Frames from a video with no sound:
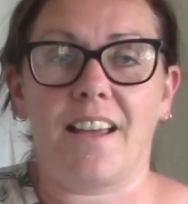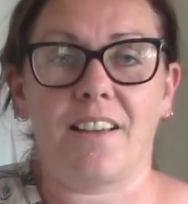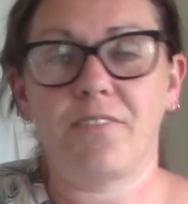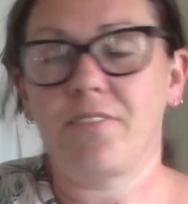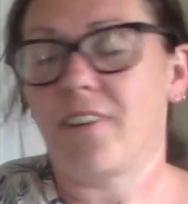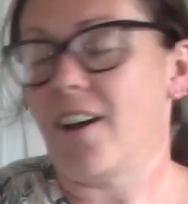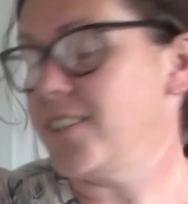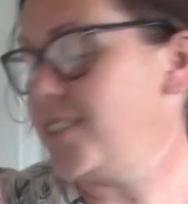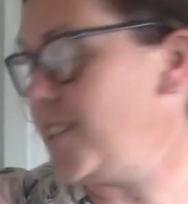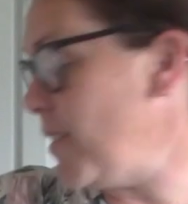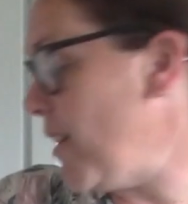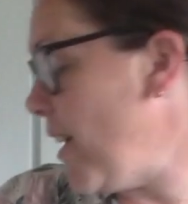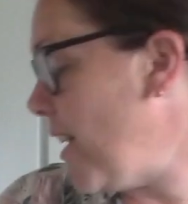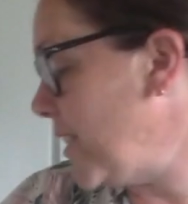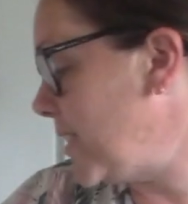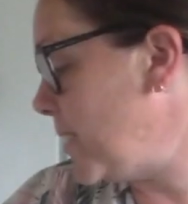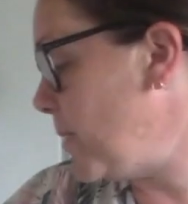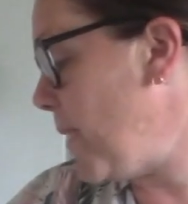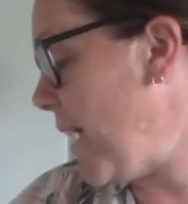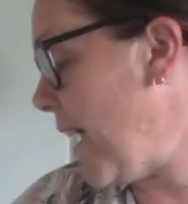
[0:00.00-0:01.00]
far too
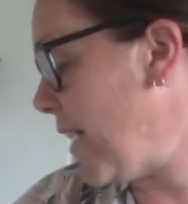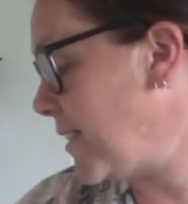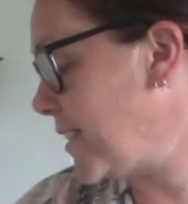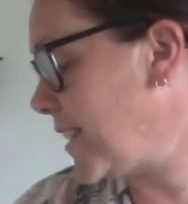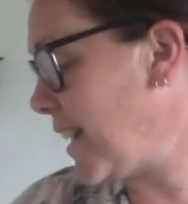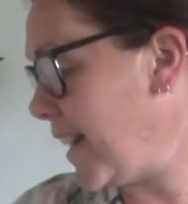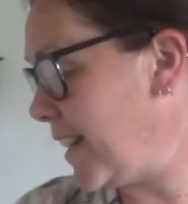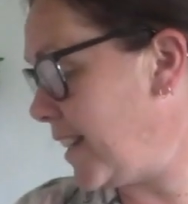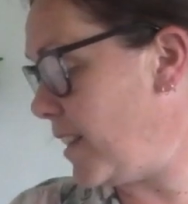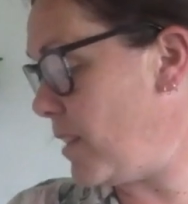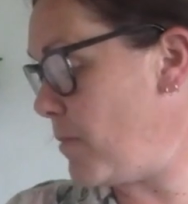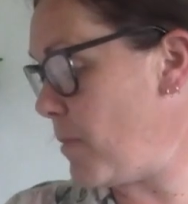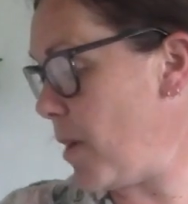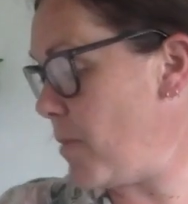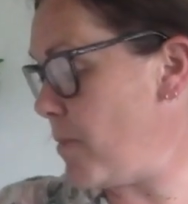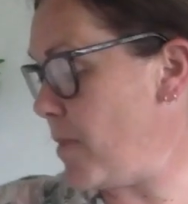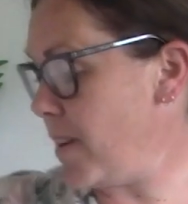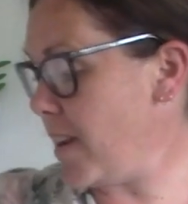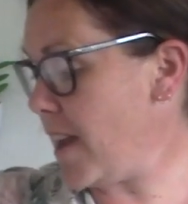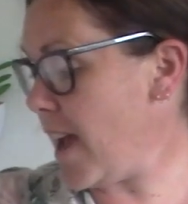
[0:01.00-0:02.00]
hot to be outside at the
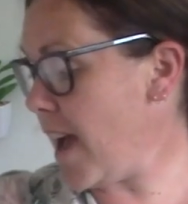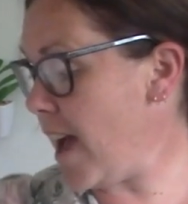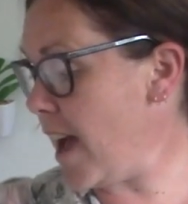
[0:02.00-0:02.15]
moment.